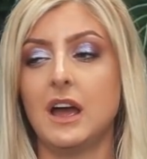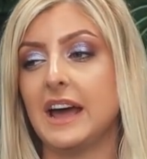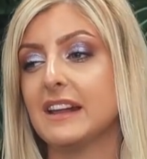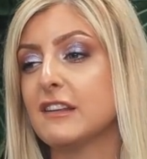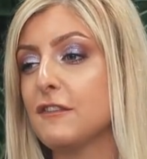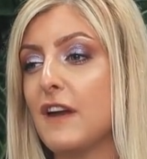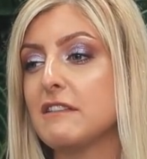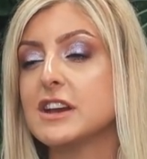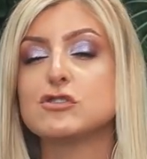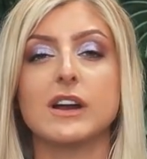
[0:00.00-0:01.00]
And it's a
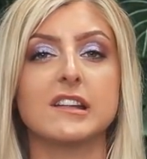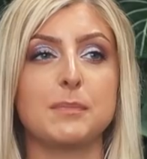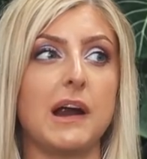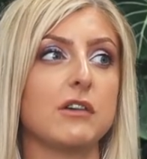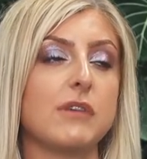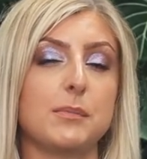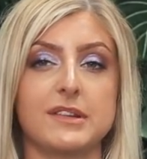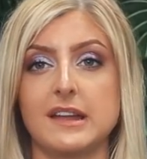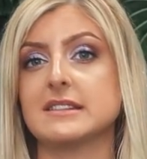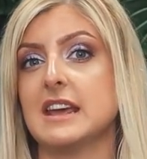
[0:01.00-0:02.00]
very transparent
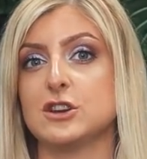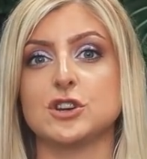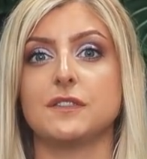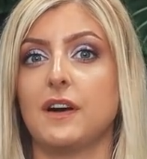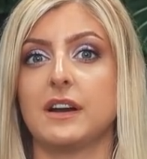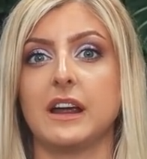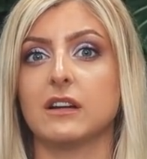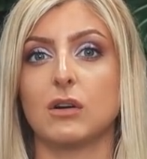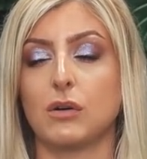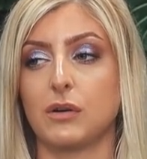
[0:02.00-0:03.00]
representation of variegated
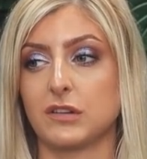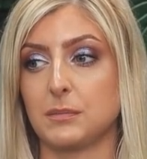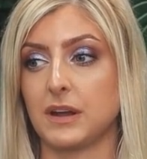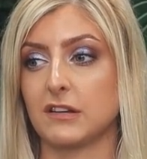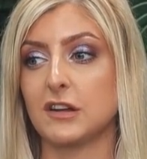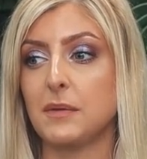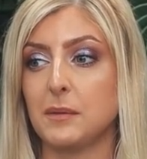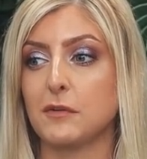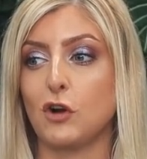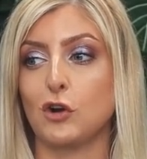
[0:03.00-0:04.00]
gloriosum because some of
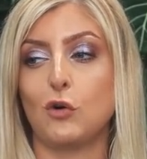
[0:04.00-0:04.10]
them have gone